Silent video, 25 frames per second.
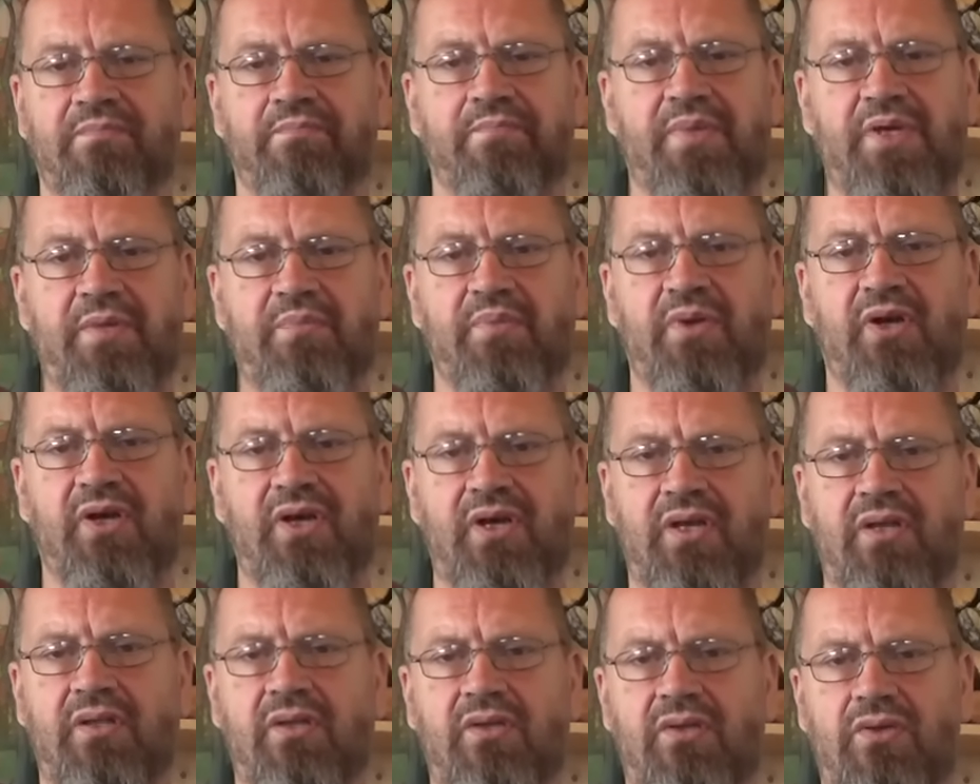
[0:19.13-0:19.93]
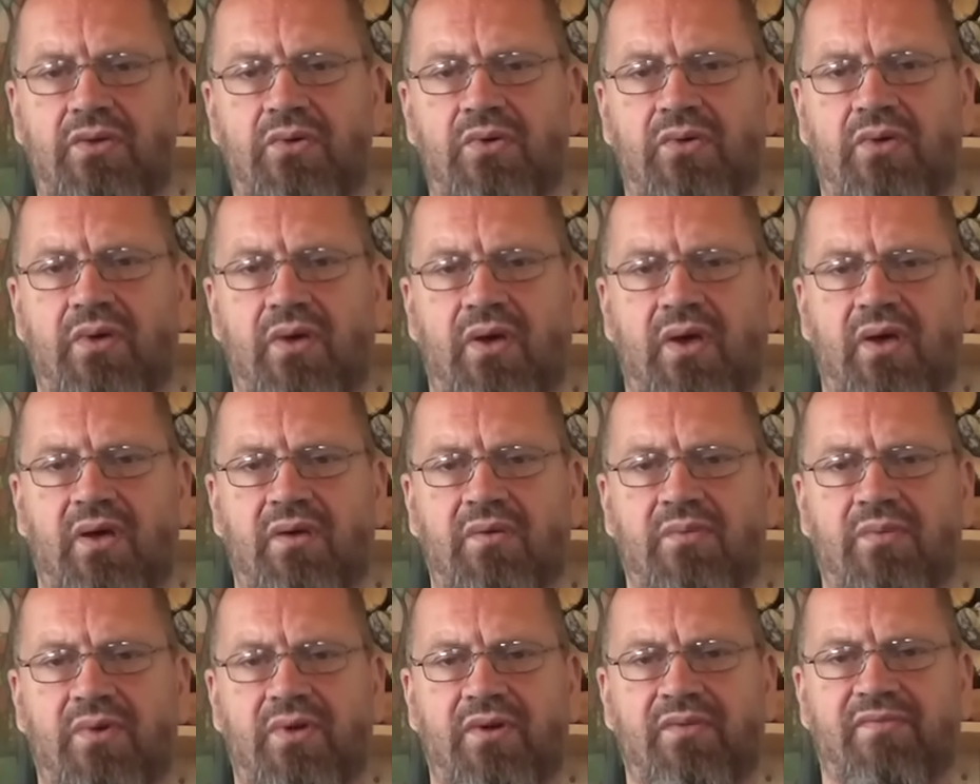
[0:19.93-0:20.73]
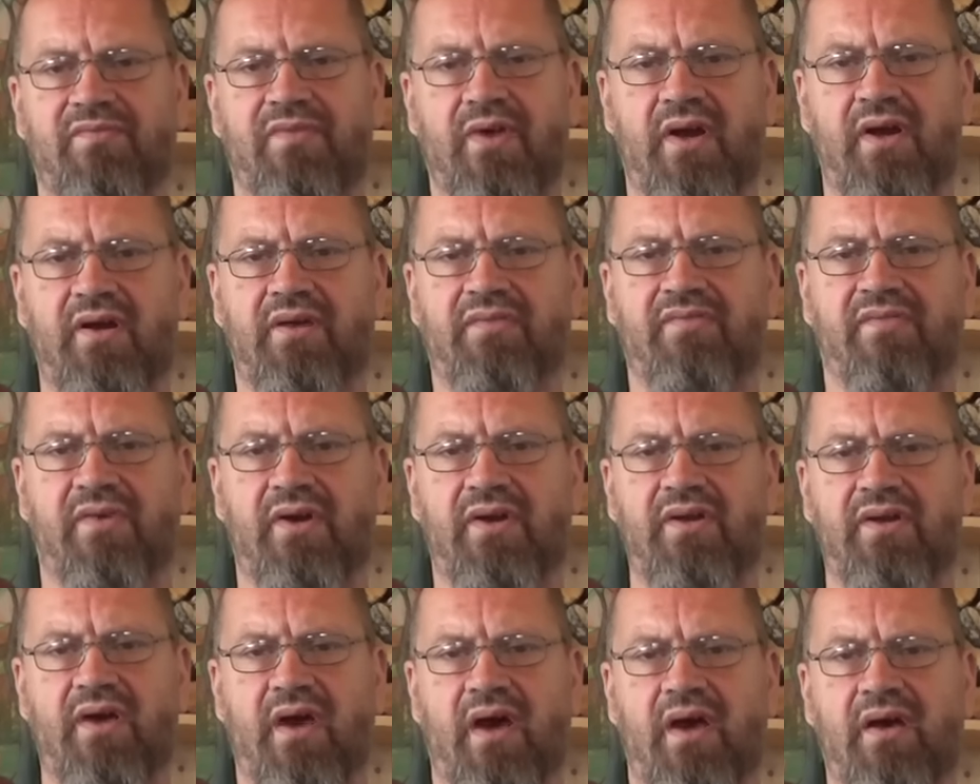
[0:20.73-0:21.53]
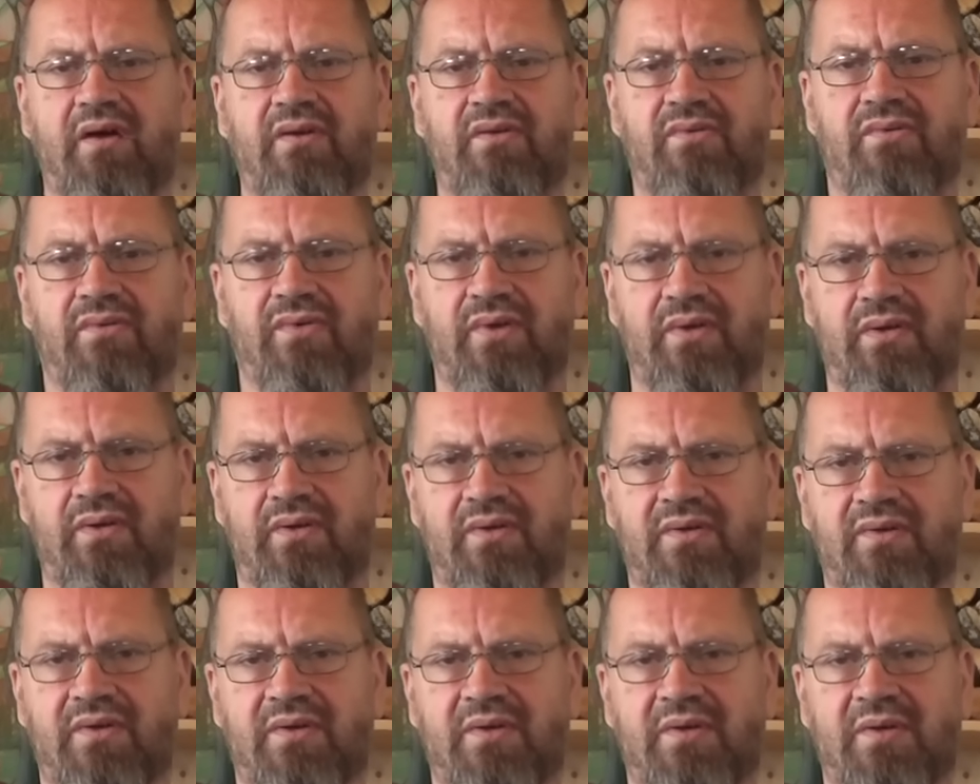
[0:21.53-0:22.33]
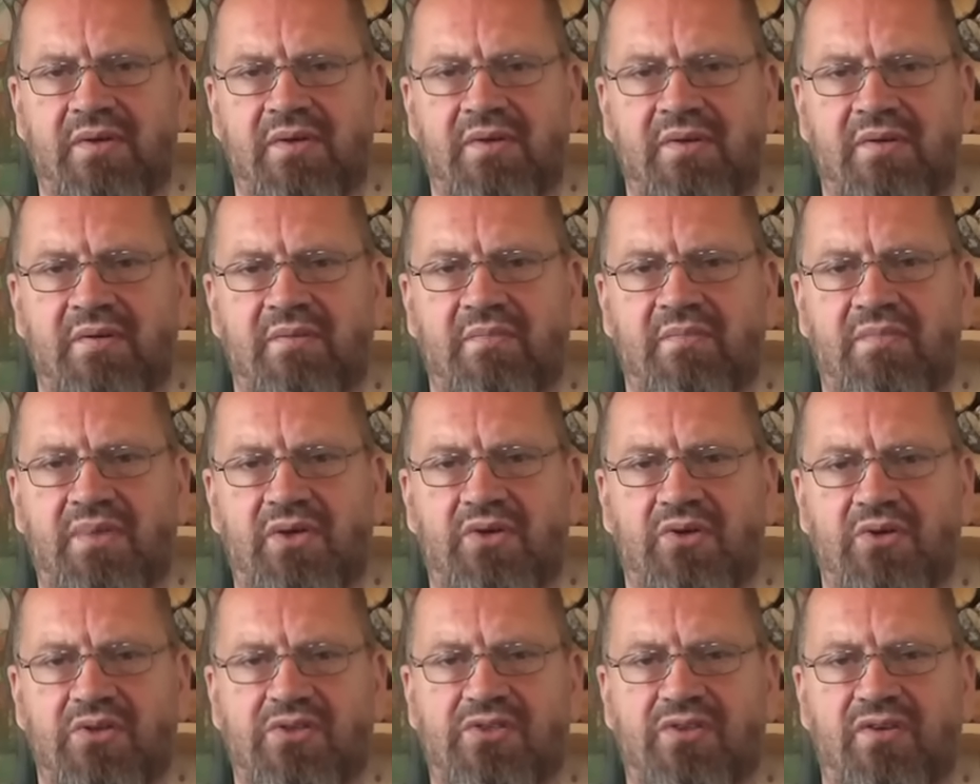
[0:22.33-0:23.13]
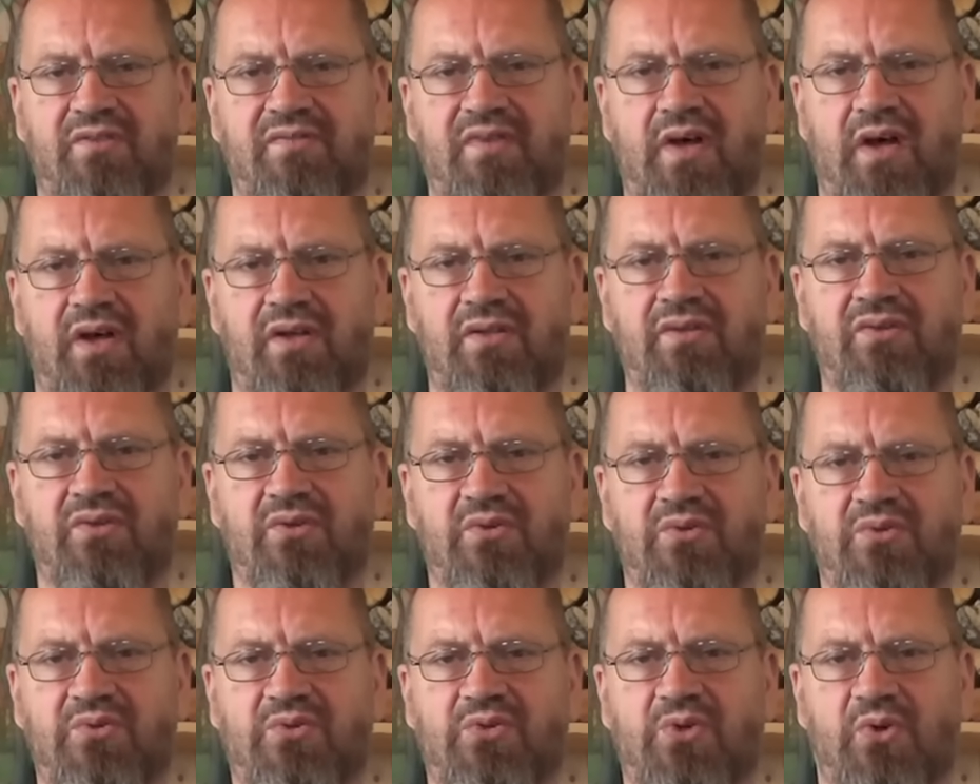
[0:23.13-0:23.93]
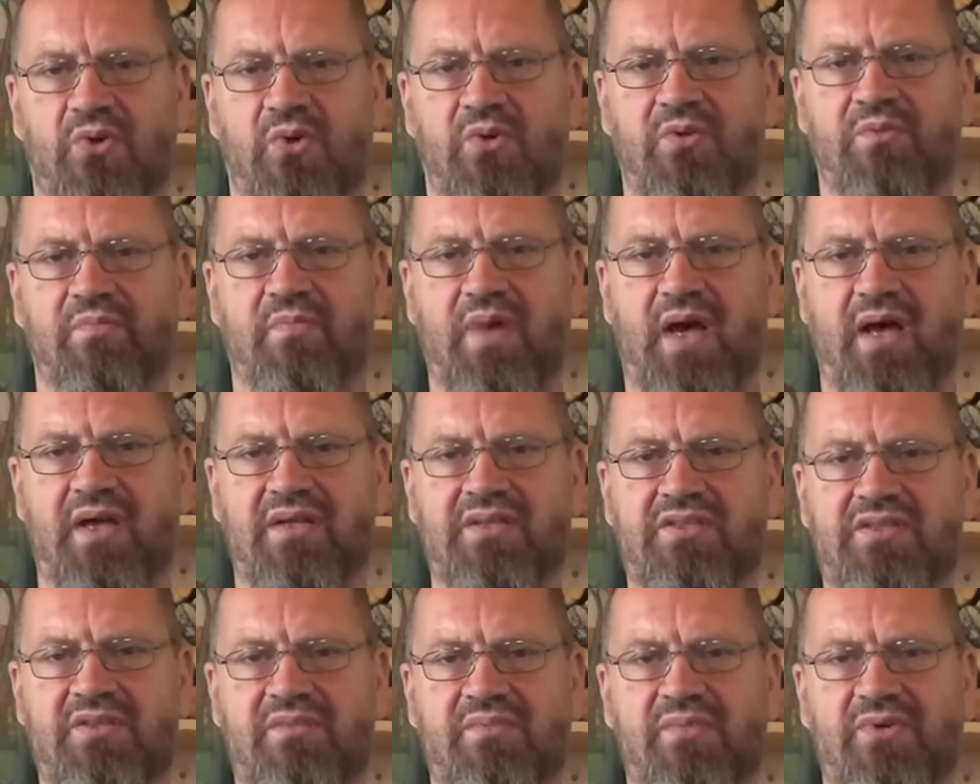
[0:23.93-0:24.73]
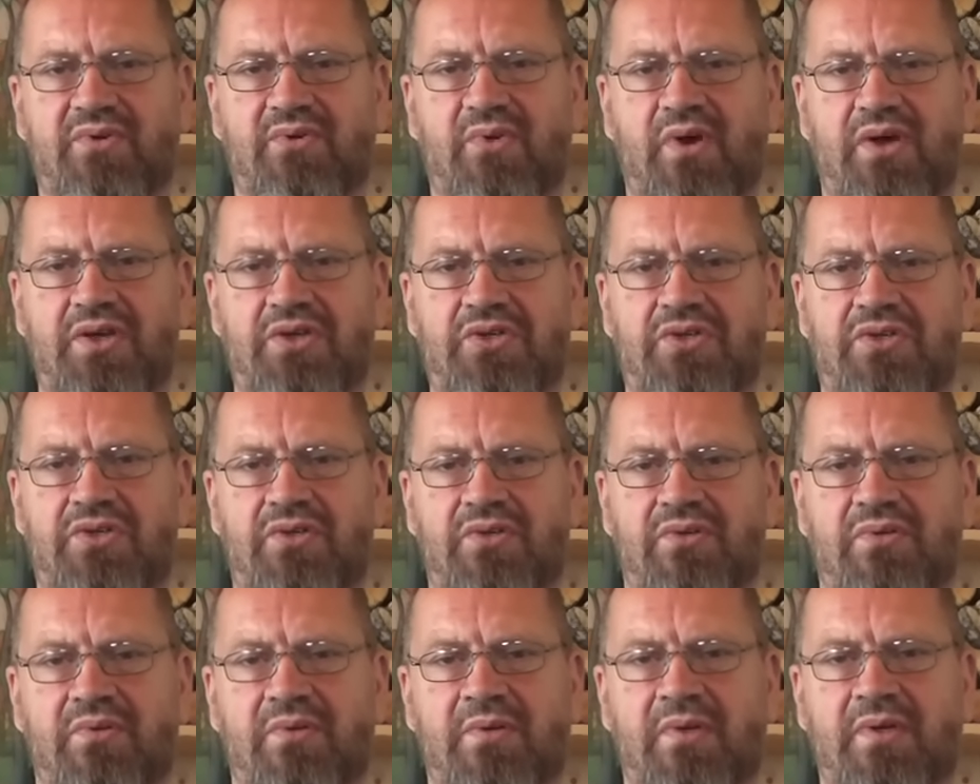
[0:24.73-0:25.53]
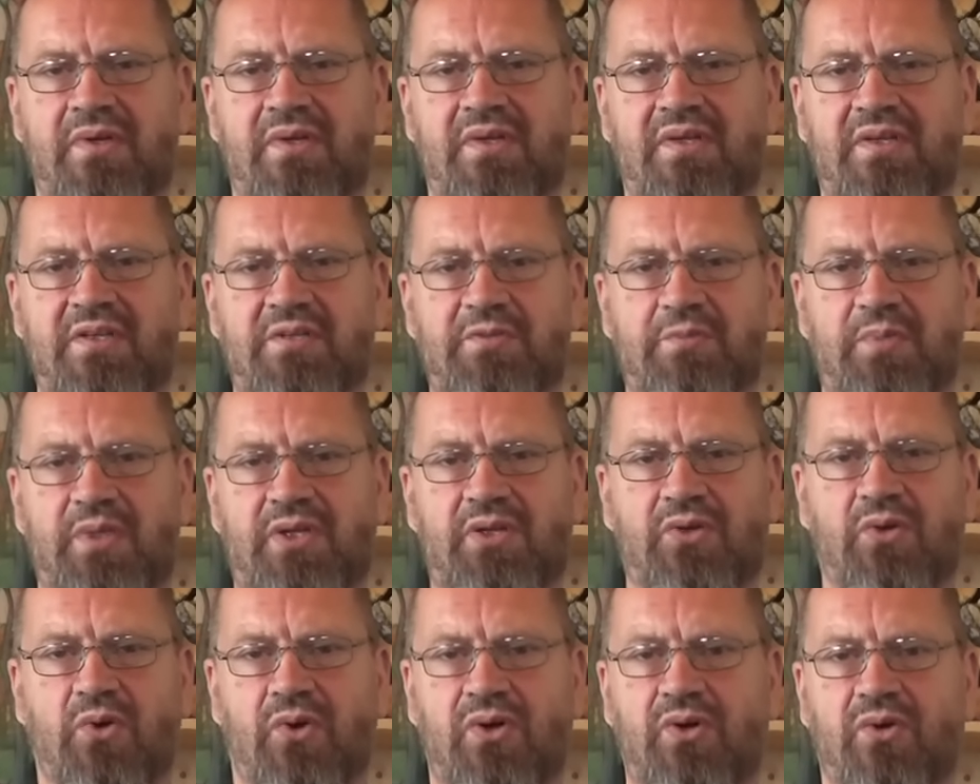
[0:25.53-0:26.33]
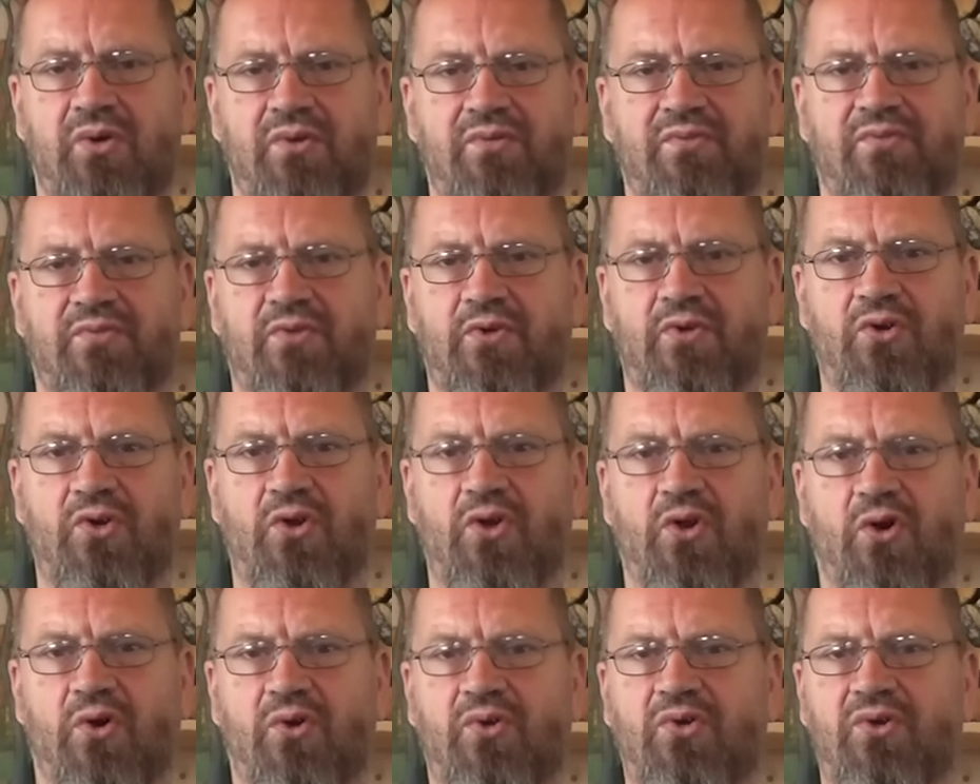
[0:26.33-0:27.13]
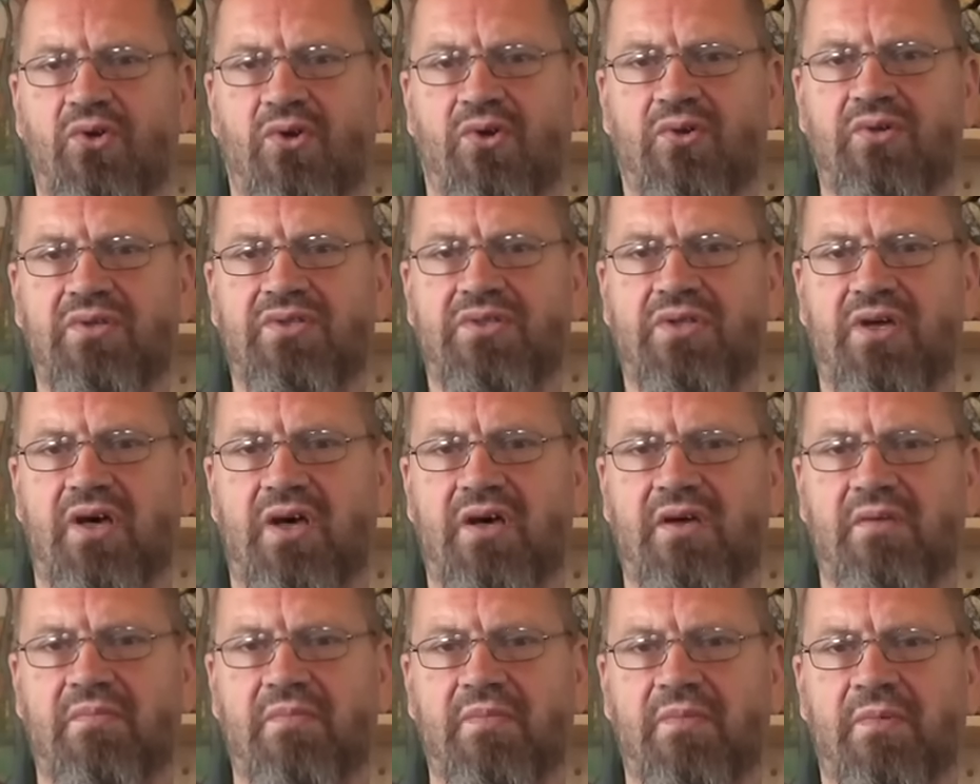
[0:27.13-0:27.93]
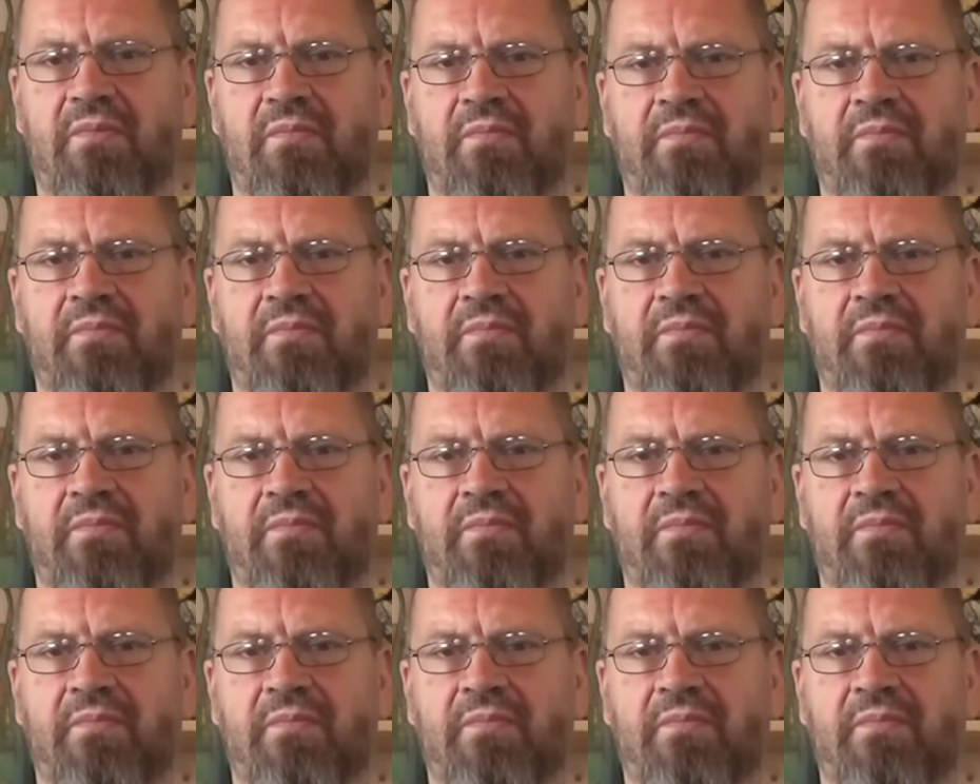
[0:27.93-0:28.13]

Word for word: People in the UK were very, very angry because of uncontrolled mass immigration. It's been going on for a long, long time.